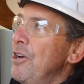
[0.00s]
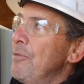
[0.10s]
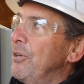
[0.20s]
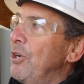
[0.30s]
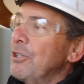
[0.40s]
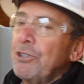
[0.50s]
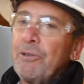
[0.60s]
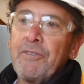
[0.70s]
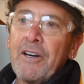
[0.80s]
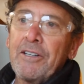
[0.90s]
but also
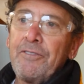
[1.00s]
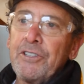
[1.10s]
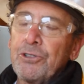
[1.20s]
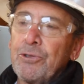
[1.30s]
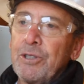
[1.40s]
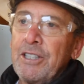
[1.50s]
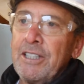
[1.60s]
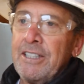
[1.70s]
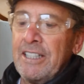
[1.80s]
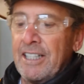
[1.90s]
we've got a visual
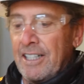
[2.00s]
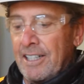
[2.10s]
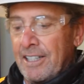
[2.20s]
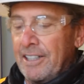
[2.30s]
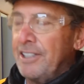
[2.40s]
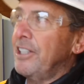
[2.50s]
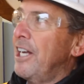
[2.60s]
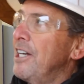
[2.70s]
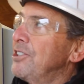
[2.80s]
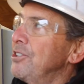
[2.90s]

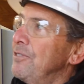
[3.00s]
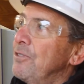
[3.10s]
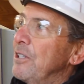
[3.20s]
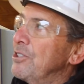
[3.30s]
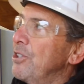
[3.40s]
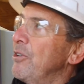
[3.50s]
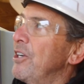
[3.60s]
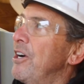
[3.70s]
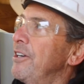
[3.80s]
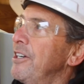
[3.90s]
indication of what's
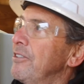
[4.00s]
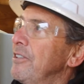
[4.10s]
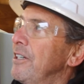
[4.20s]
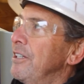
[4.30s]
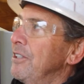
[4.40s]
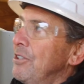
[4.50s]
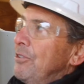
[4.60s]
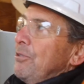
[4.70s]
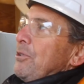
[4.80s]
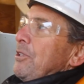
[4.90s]
going on here
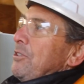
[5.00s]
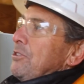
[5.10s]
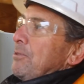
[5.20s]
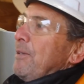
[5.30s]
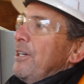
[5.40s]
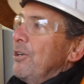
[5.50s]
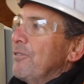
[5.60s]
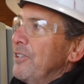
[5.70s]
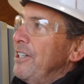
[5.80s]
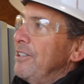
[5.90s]
through the display
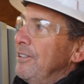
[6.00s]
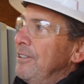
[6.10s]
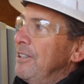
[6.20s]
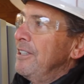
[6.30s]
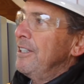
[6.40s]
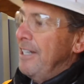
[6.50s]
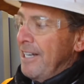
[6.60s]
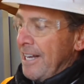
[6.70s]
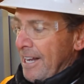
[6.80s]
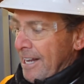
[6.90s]
over here.
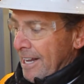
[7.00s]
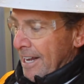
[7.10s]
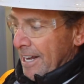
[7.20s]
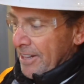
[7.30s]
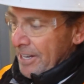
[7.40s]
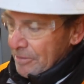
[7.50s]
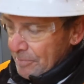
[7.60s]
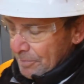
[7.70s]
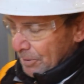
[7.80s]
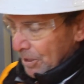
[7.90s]
And
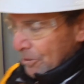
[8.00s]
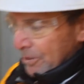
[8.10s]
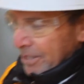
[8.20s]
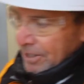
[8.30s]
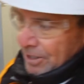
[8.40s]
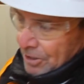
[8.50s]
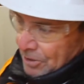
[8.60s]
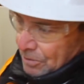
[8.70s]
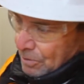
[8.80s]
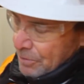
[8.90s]
then below here, what